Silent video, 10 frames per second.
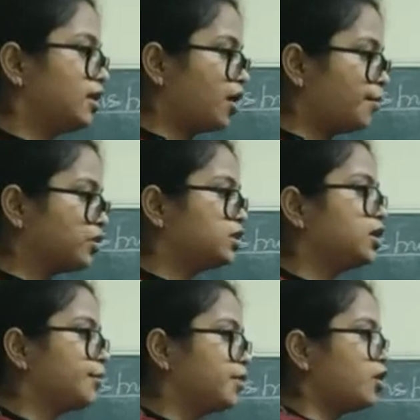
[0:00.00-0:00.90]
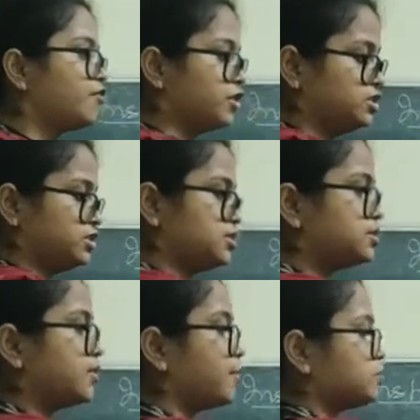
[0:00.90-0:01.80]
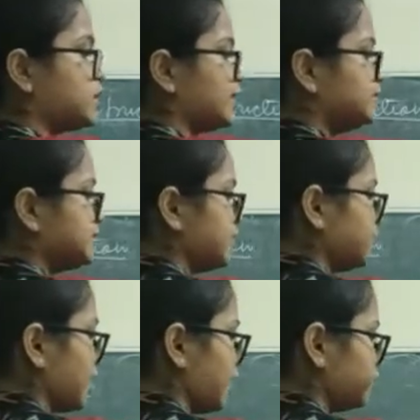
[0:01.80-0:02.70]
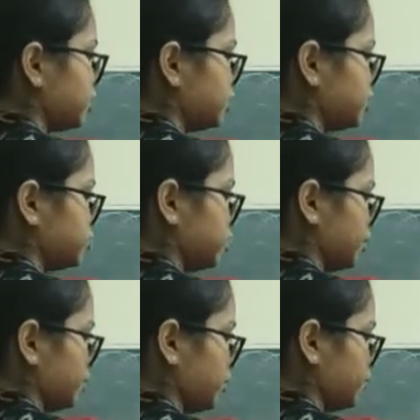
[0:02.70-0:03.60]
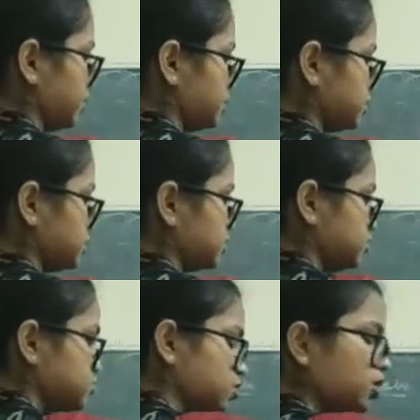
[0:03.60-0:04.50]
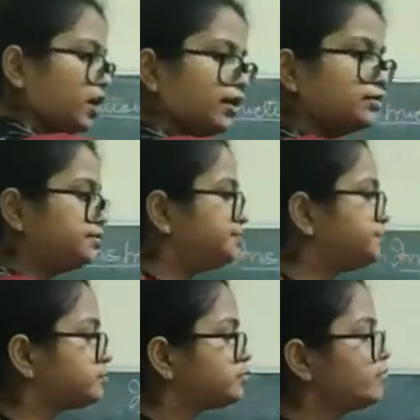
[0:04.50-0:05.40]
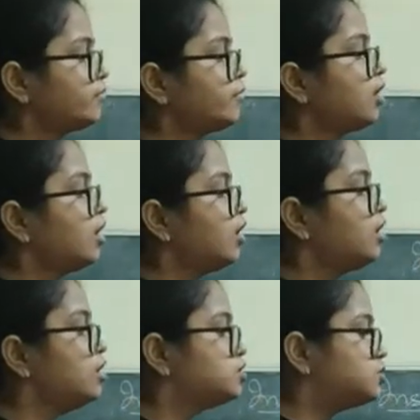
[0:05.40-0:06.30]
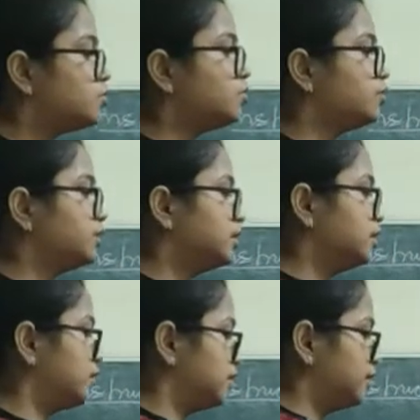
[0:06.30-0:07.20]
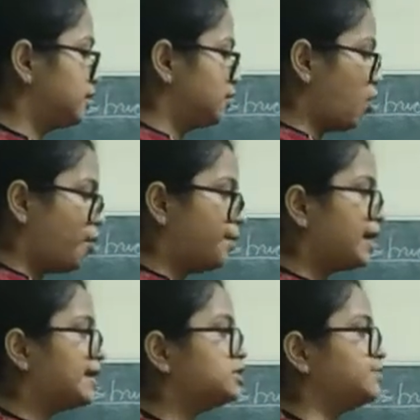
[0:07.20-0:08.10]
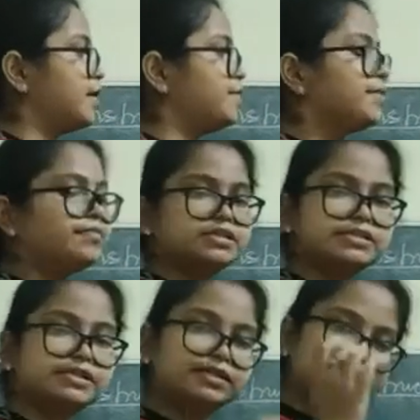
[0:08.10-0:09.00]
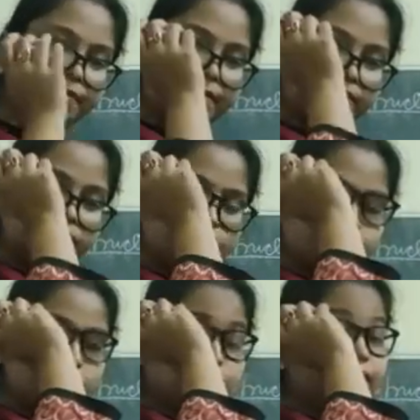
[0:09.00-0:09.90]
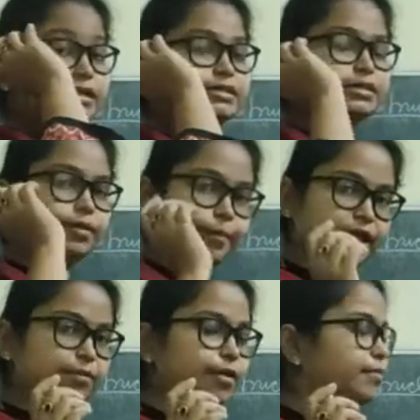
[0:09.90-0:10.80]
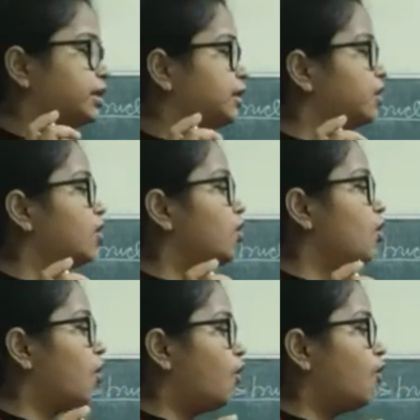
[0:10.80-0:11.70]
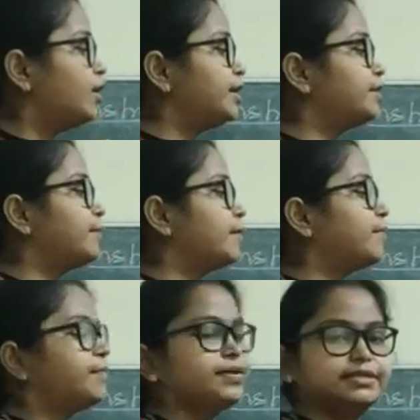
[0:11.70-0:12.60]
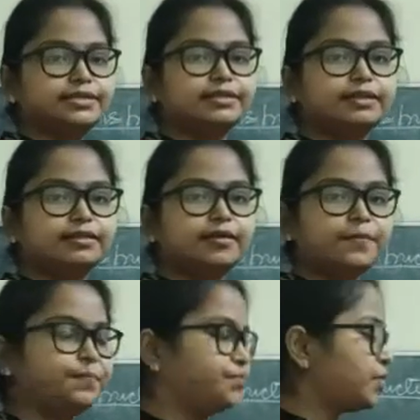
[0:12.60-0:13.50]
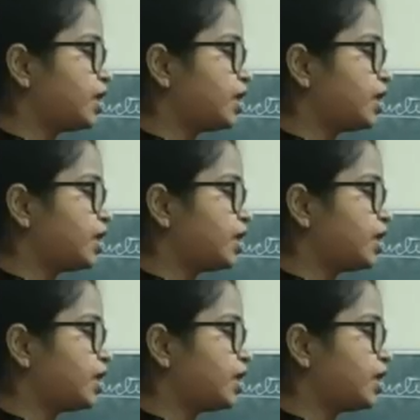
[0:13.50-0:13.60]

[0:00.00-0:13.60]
upon the number of registers, suppose I say we have 32 number of registers. Okay. So operands may be present in the memory, that is in the main memory, or it may be present in the